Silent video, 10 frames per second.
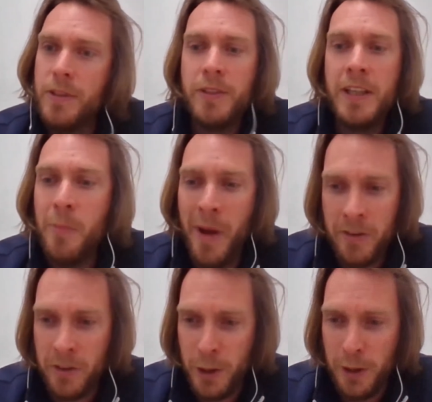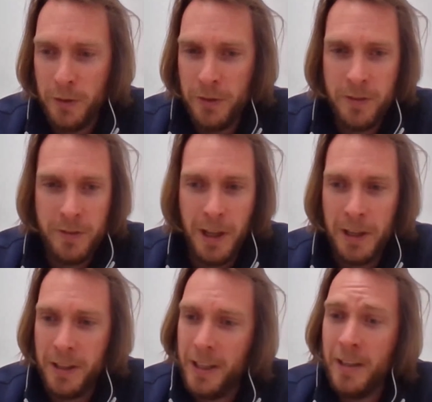15 amazing girls,
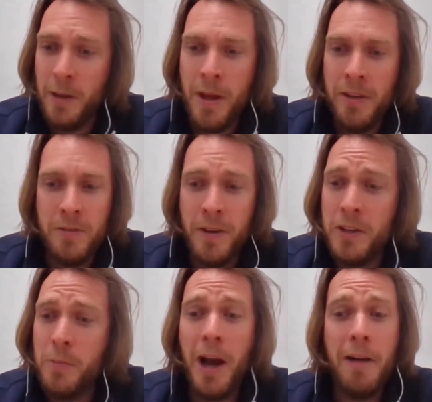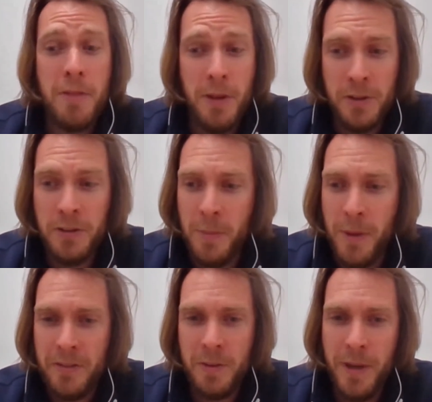like in a men's event, you might have 30
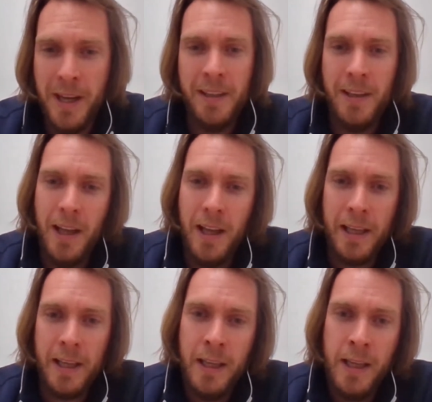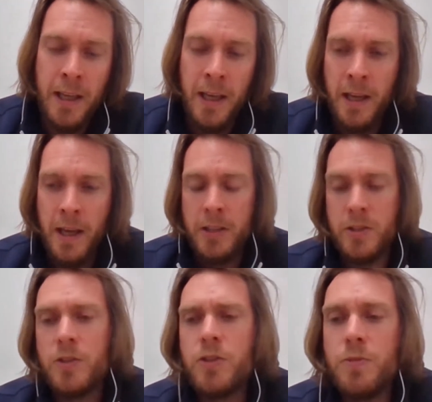amazing men.
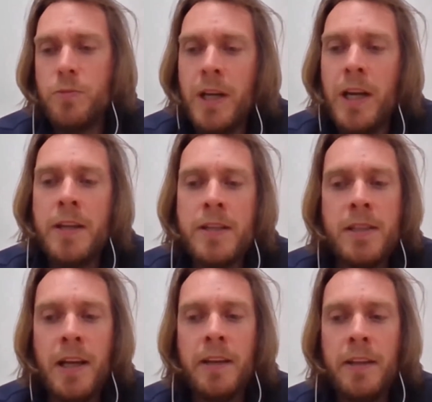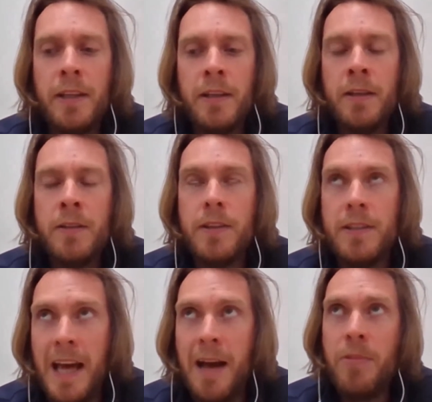So it's just really understanding the
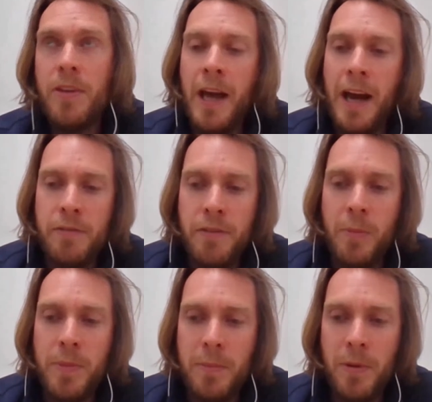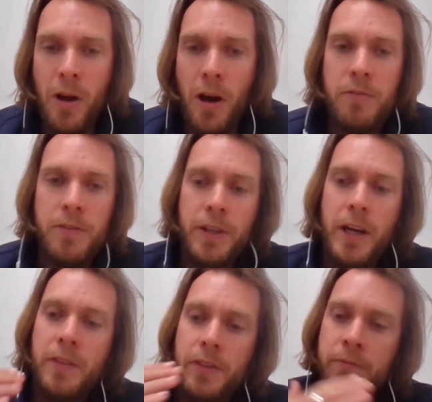depth and how far people are off
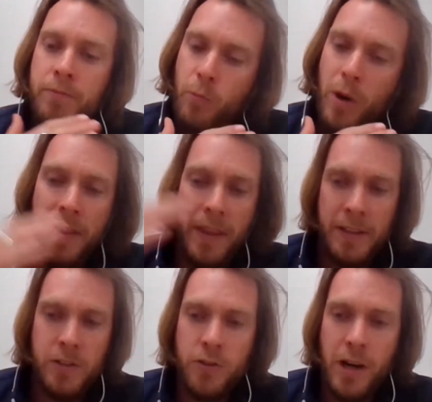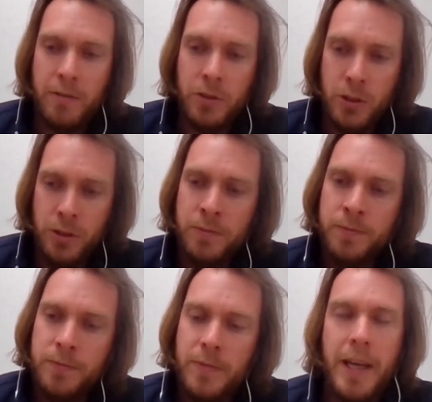and where they need to travel to,